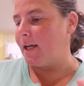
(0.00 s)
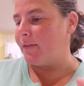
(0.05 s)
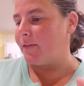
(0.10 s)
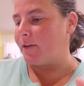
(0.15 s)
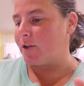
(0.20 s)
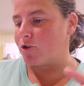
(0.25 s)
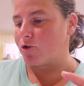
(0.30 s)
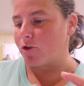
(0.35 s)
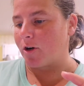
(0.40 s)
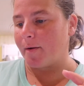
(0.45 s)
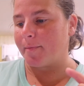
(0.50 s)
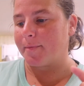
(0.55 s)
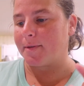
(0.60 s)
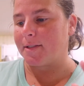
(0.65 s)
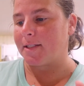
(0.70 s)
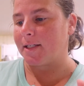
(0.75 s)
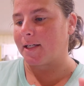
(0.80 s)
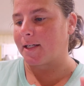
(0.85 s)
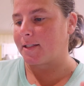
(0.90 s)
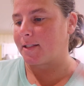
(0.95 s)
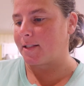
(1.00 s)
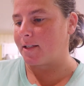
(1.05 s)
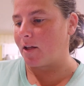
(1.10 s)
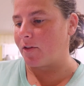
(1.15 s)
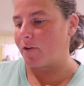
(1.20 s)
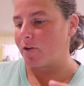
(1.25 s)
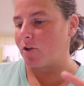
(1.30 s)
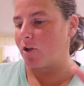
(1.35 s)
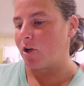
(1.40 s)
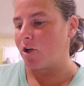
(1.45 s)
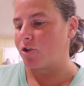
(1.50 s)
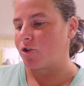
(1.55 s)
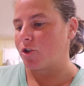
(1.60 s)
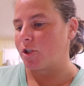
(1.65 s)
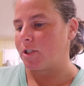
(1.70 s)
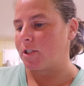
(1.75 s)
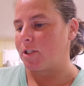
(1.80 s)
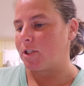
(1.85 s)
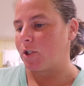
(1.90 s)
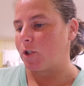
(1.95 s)
the drumsticks, another laundry
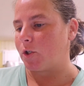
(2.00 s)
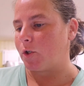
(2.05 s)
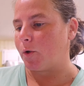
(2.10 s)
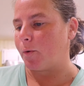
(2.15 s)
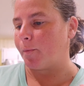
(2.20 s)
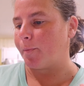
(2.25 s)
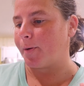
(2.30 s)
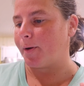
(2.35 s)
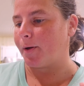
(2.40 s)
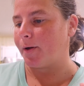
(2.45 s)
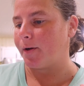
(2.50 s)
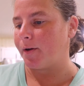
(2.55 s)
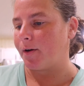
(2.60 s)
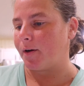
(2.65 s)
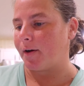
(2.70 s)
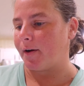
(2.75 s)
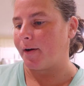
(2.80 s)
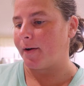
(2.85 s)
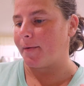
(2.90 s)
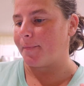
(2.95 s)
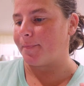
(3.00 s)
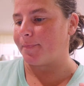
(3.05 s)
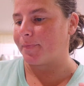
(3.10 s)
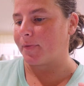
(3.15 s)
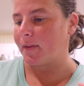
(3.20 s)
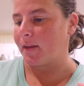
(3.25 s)
soap, um,